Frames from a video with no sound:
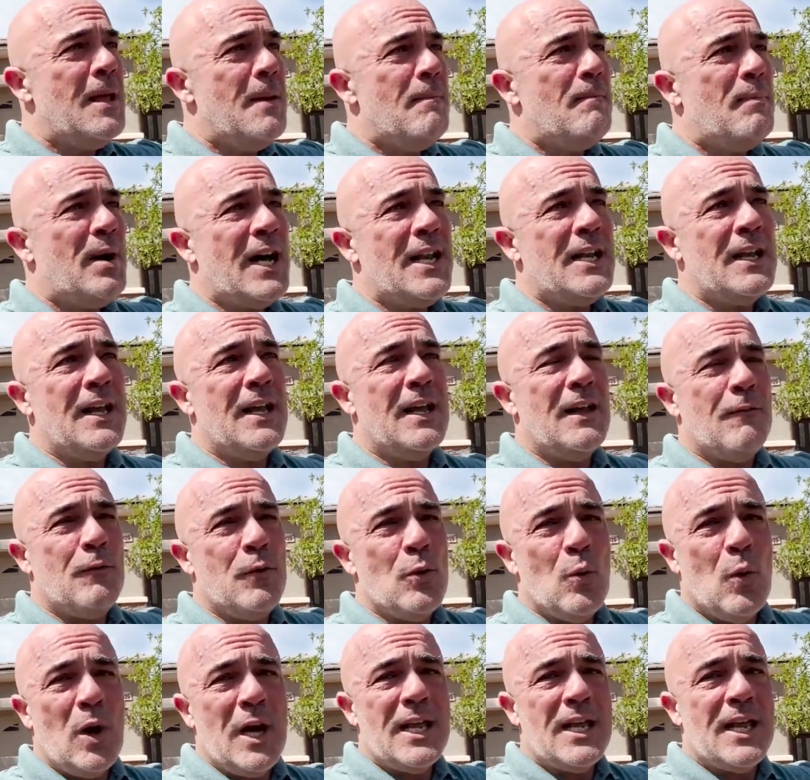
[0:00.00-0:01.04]
but if you
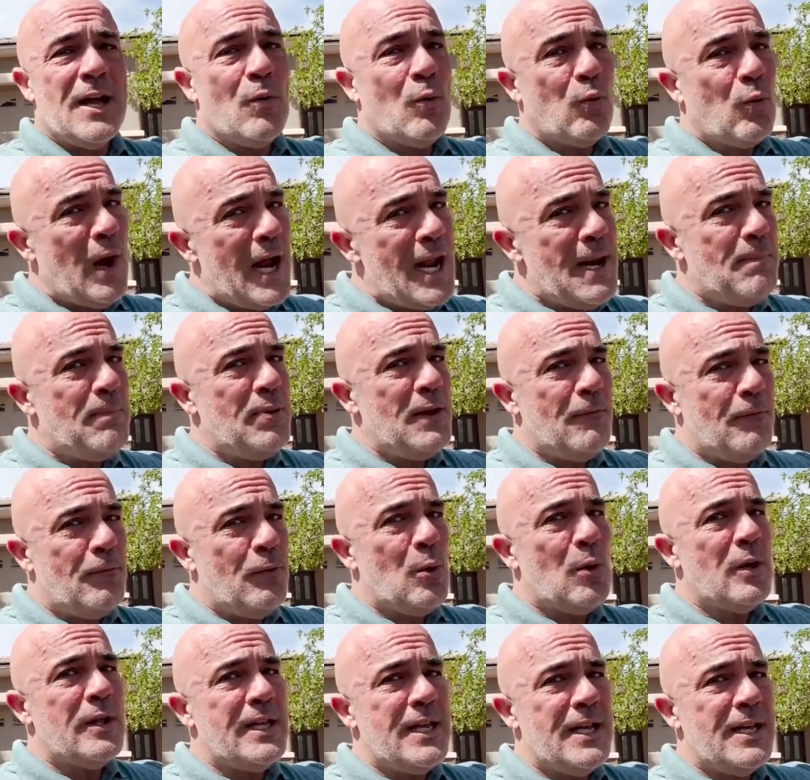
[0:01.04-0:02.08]
want to get right
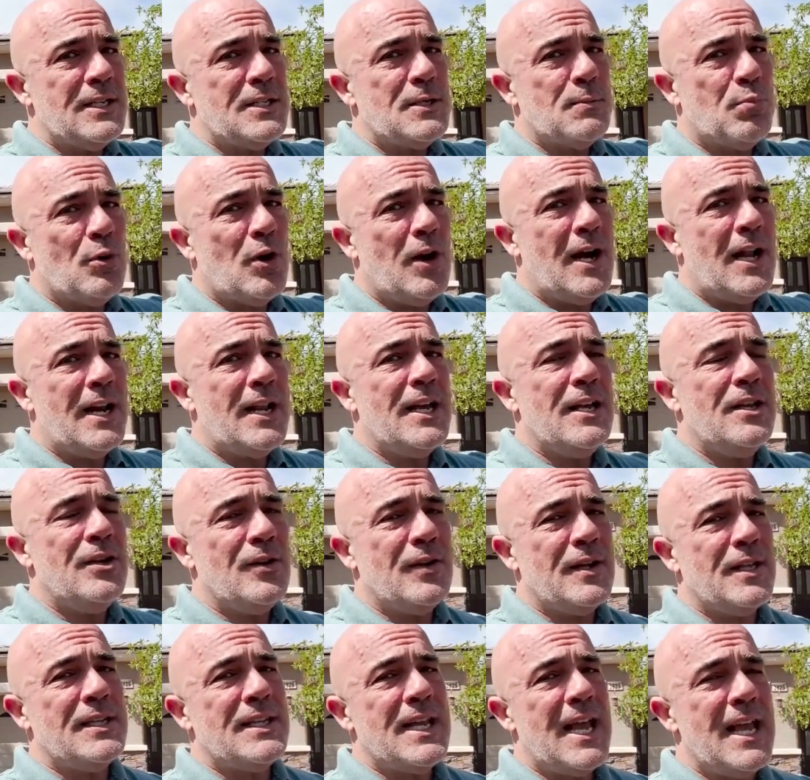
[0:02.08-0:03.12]
before the Inspirada and you
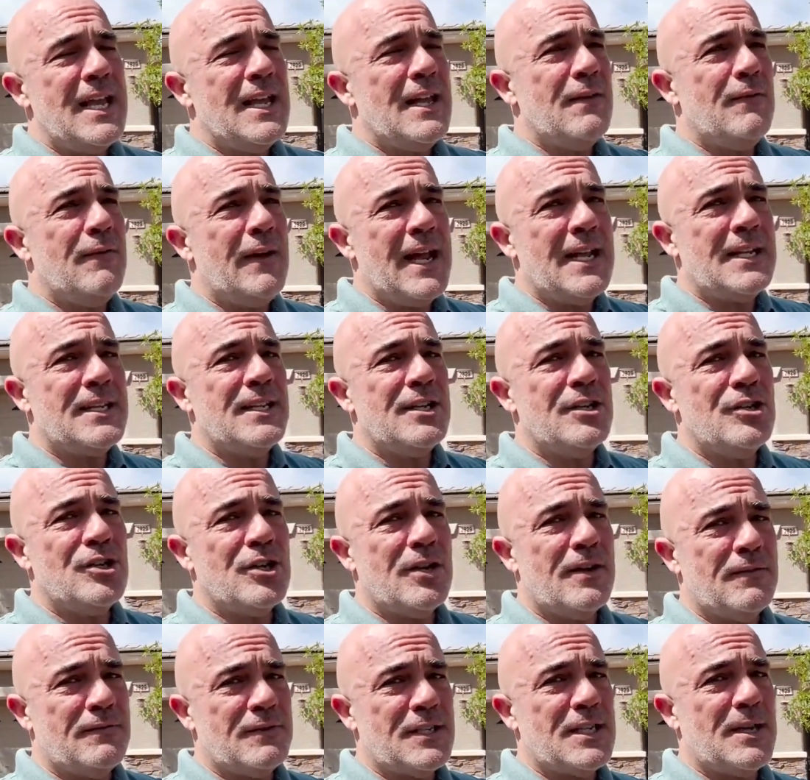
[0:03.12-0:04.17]
can take advantage
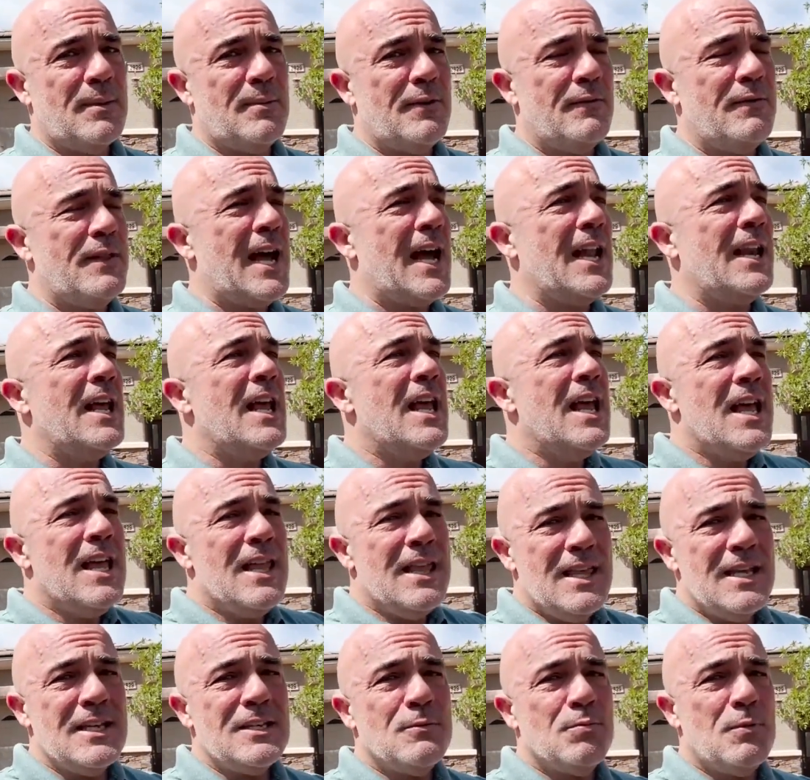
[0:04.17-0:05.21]
of some of that,
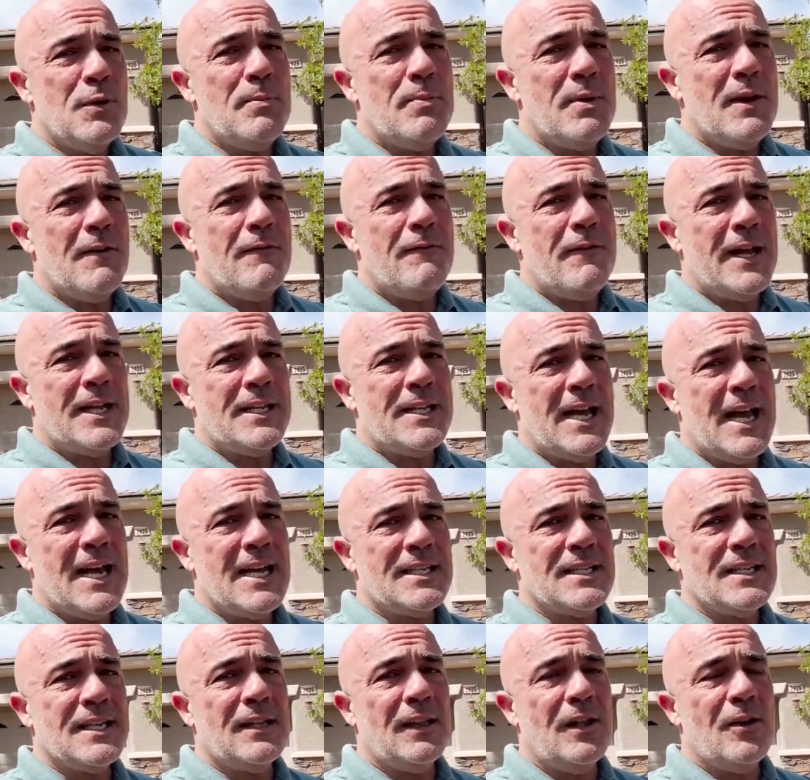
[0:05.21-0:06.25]
this would be a
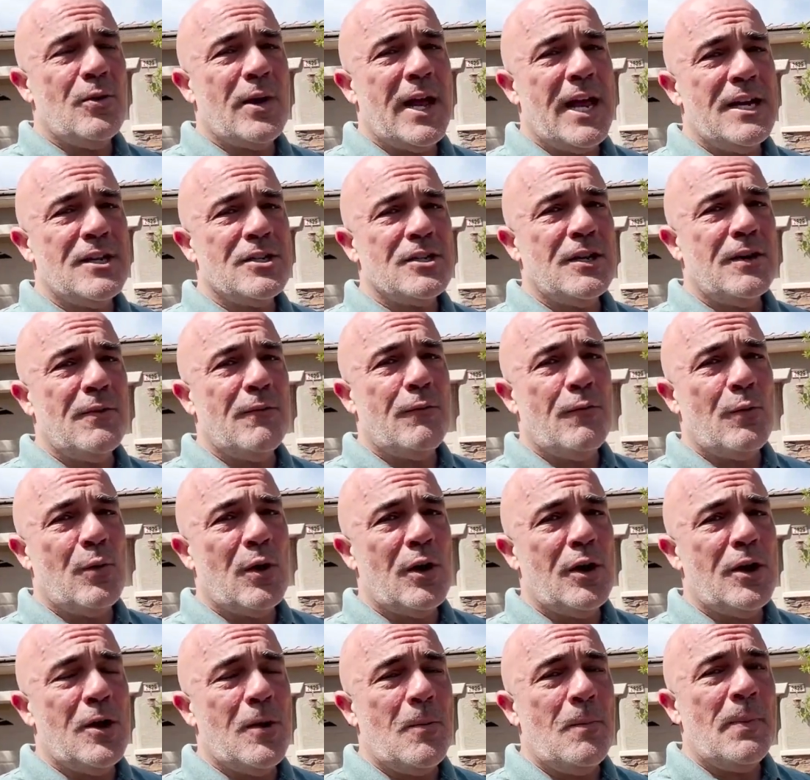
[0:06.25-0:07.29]
fantastic location for
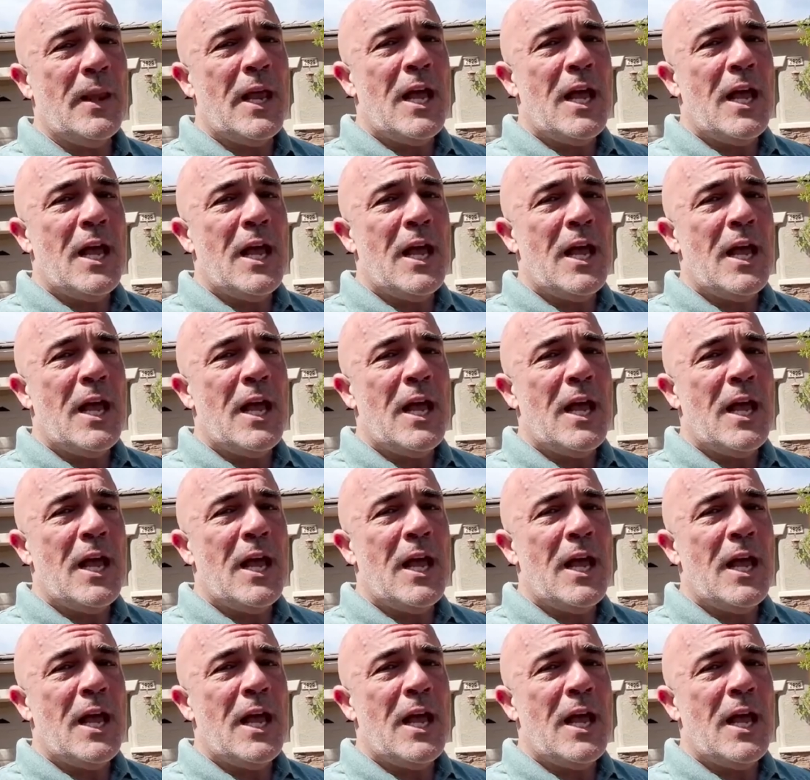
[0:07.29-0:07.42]
you.